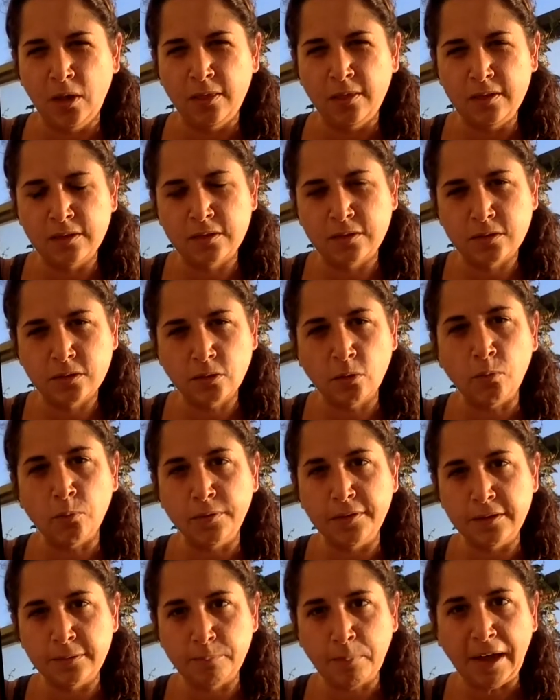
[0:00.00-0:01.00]
this soul,
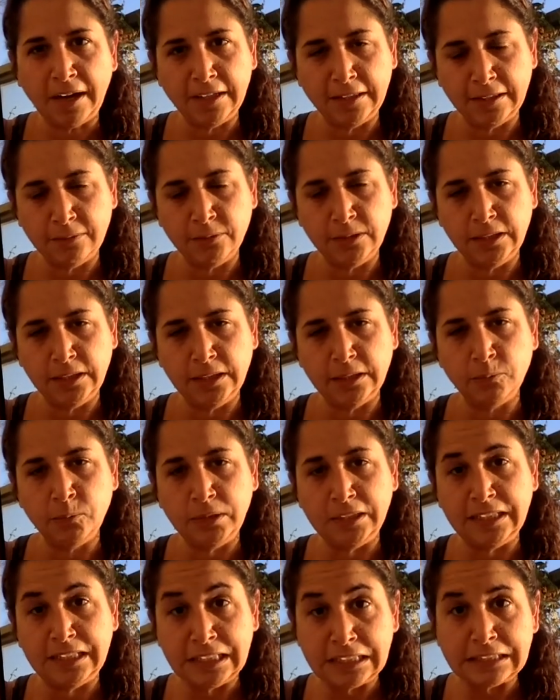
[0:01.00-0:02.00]
this body that we
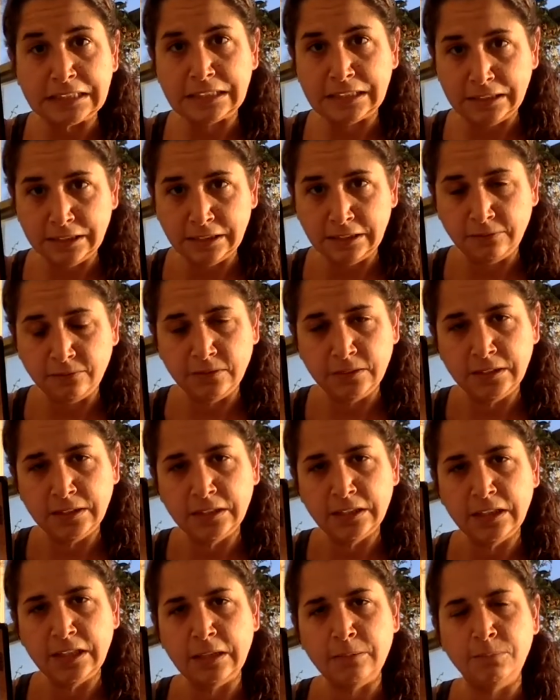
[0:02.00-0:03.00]
get to live
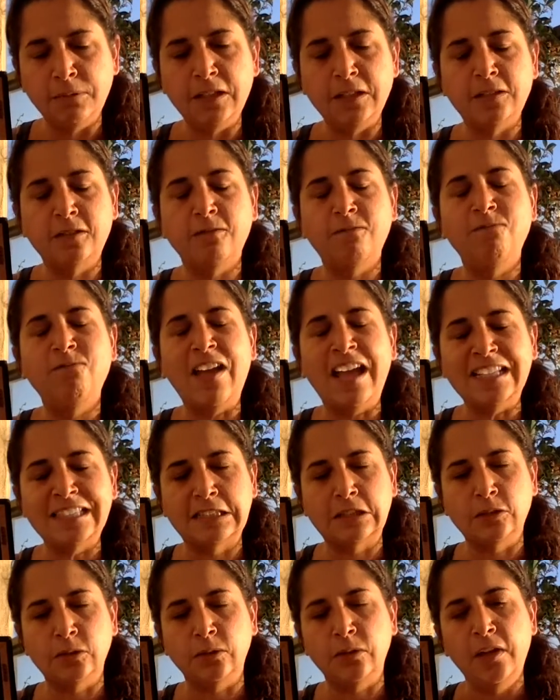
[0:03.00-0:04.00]
in, and this
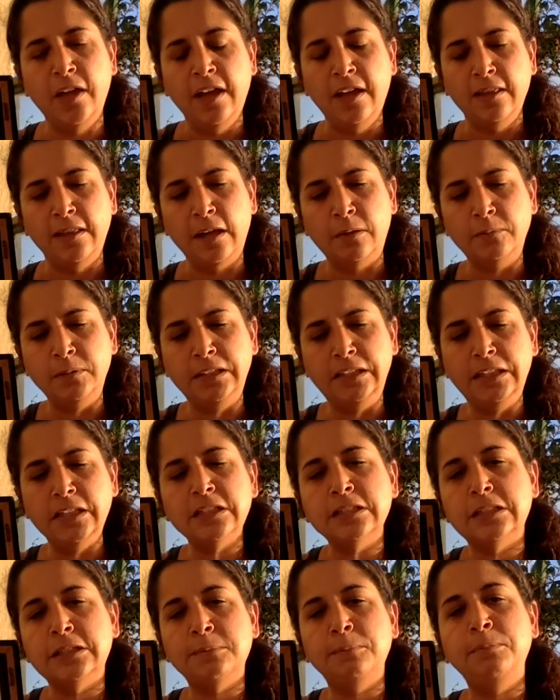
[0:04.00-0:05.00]
vessel that we
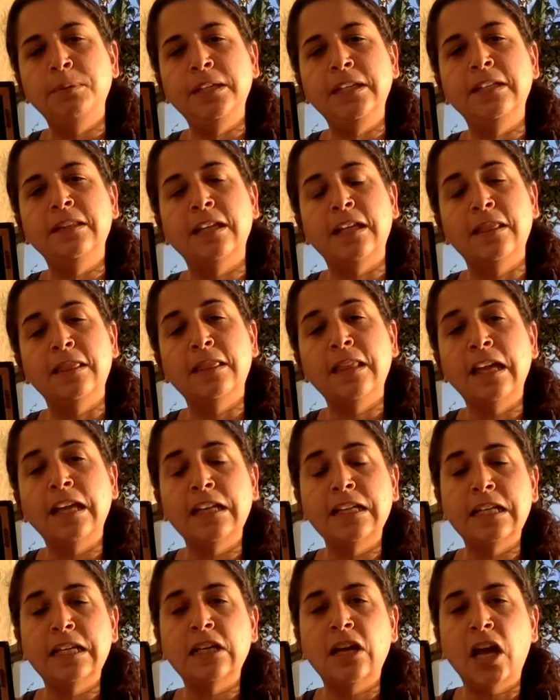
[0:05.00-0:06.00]
get to be, that
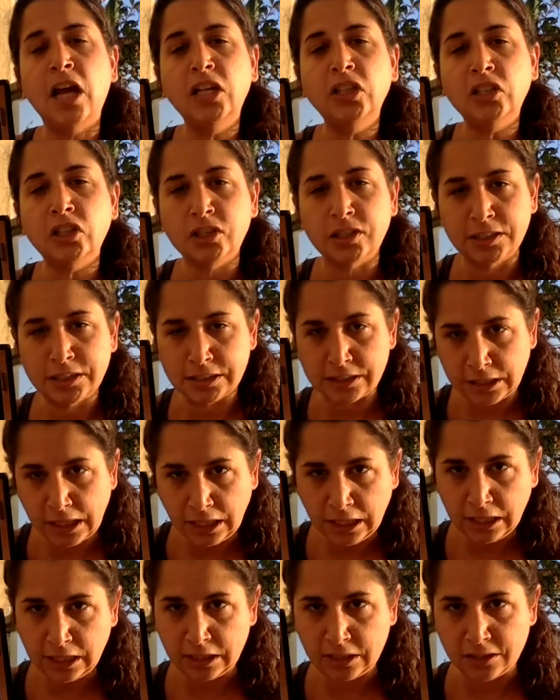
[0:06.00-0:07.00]
then can
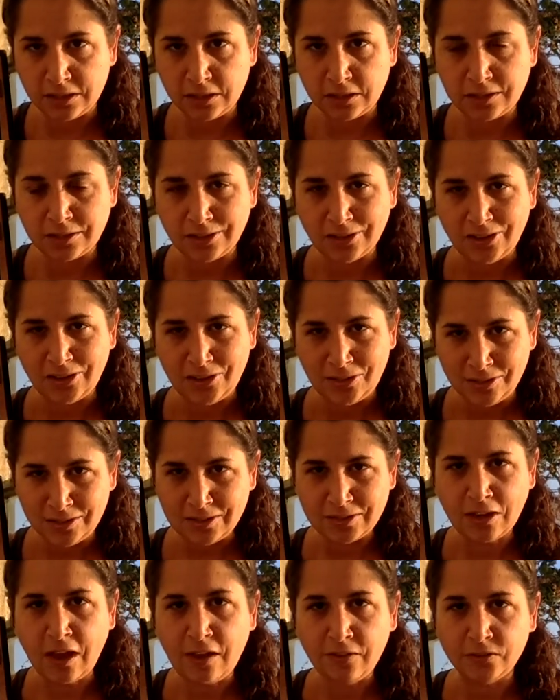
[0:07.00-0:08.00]
understand
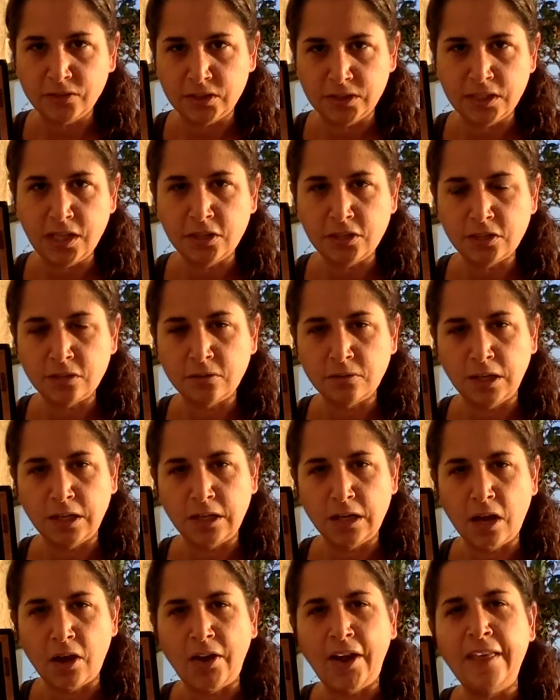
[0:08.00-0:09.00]
this conversation right
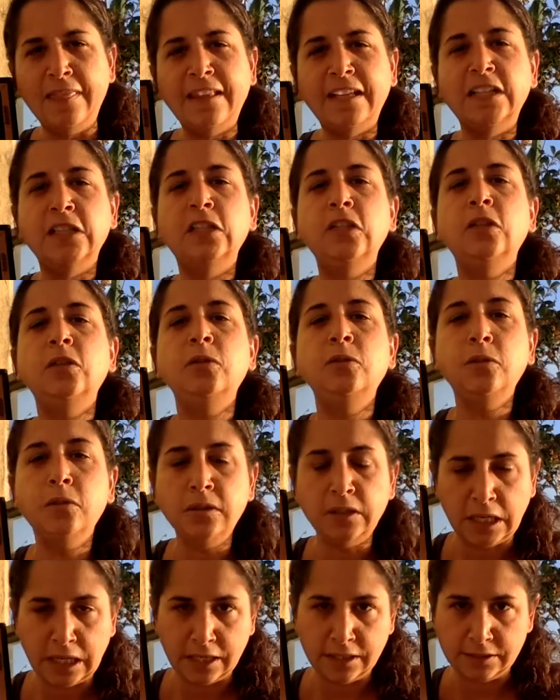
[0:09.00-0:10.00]
now and then
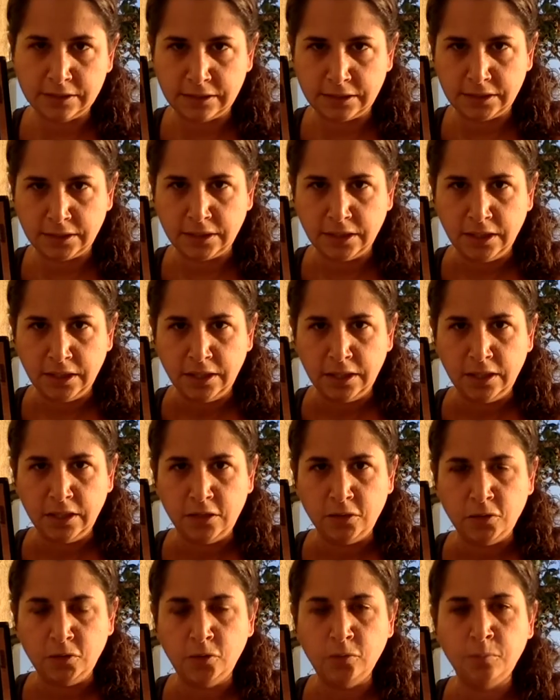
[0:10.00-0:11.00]
utilize it
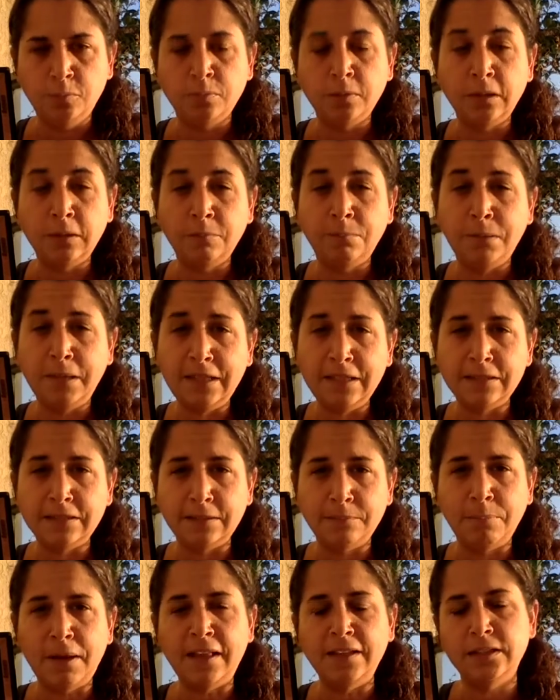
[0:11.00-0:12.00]
to bring peace
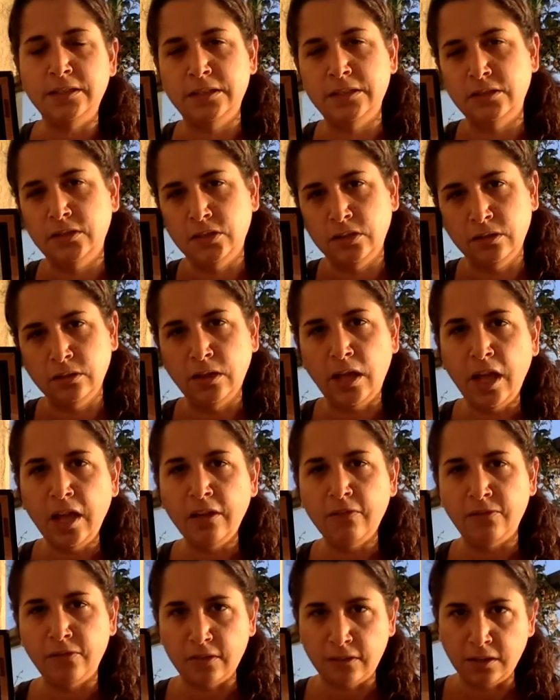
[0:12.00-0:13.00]
and balance into your
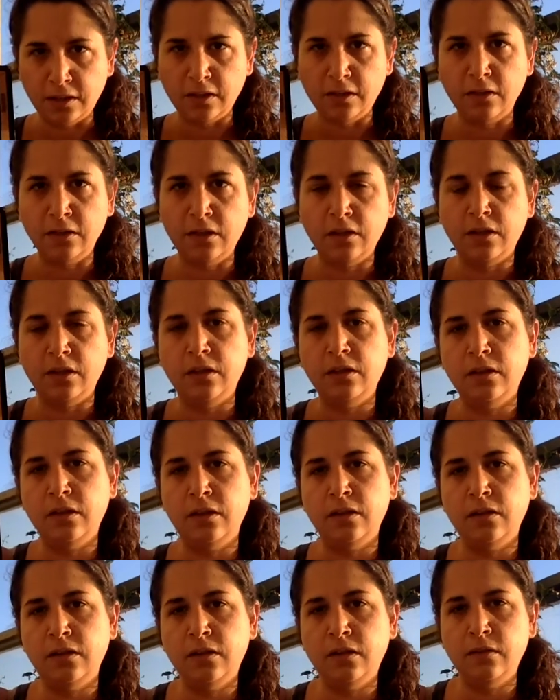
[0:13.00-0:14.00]
life, and then
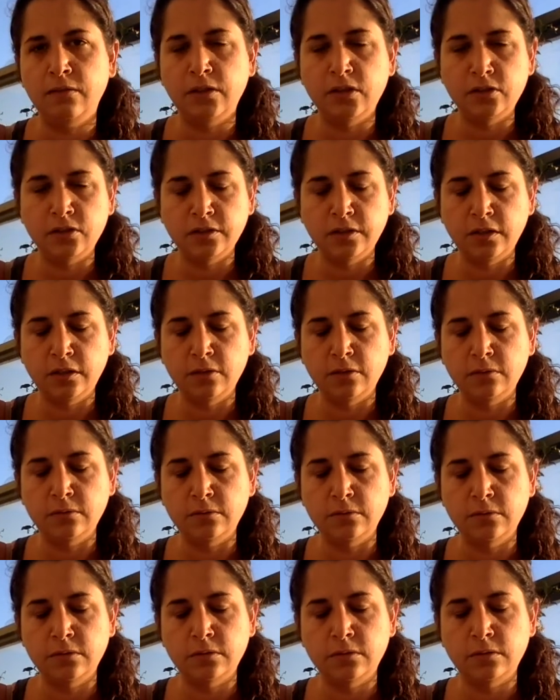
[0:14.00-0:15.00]
eventually those
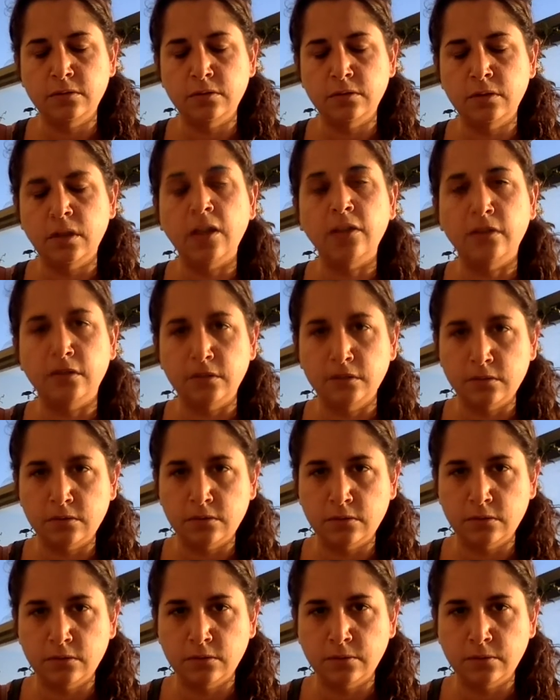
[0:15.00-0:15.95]
others.